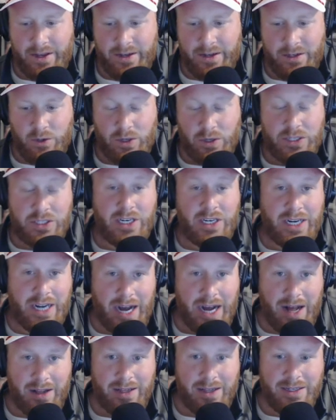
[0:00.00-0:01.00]
Christian
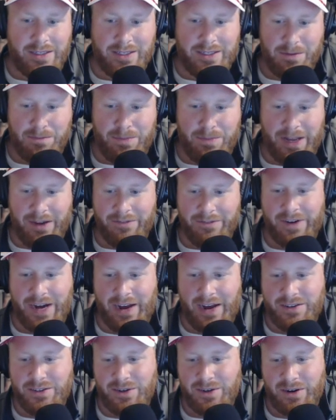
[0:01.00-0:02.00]
Collins, the big
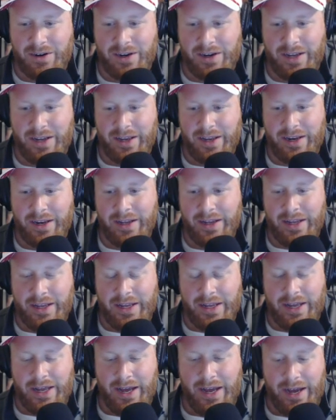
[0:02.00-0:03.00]
5-star kid,
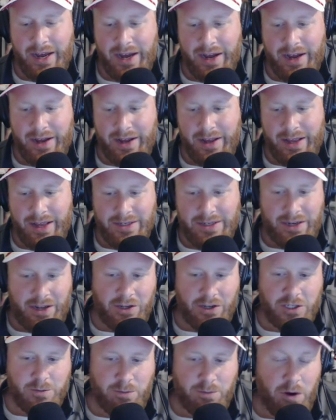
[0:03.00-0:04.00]
is another
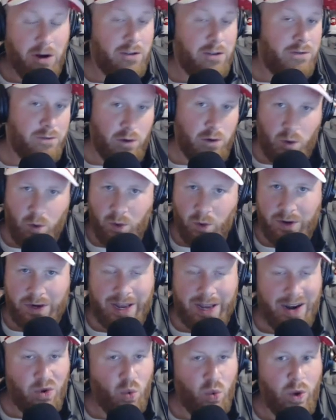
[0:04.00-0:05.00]
small forward,
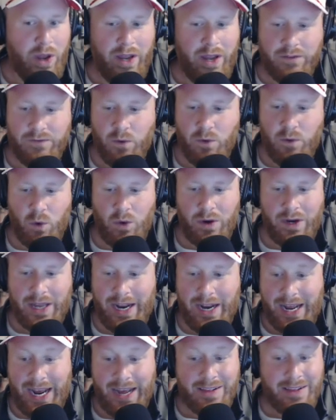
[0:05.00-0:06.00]
kind of wing forward
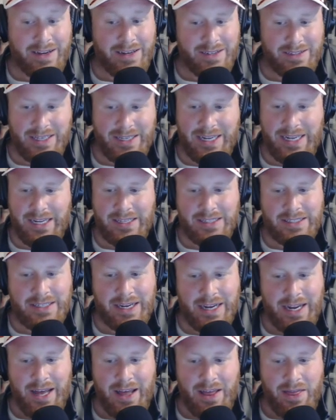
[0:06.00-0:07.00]
kind of guy. And then Aziz,
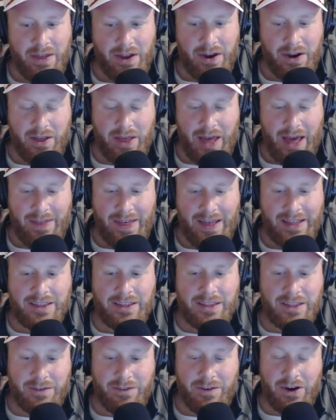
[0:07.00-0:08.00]
I think
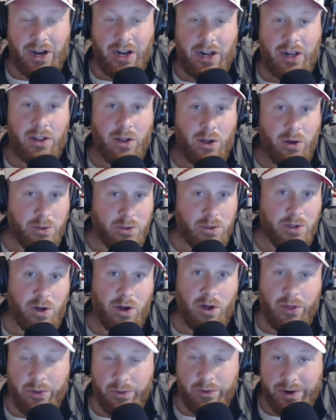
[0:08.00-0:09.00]
they're very close with
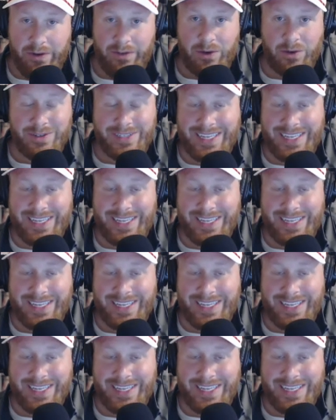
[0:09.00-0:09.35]
all 3 of those